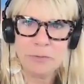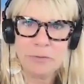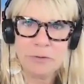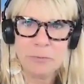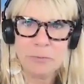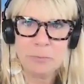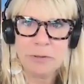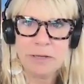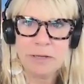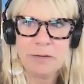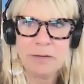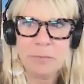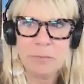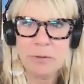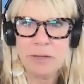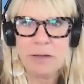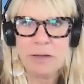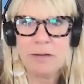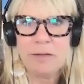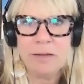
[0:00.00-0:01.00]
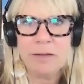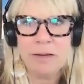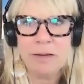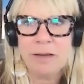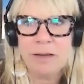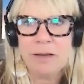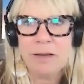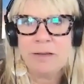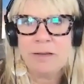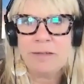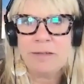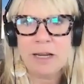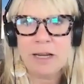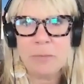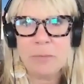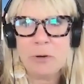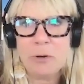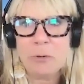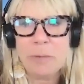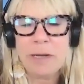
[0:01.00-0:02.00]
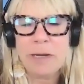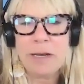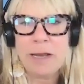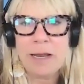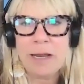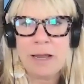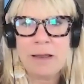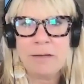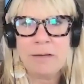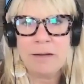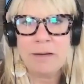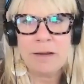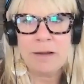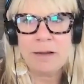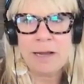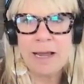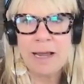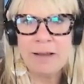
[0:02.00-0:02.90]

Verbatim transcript: So please, please take a moment and uh,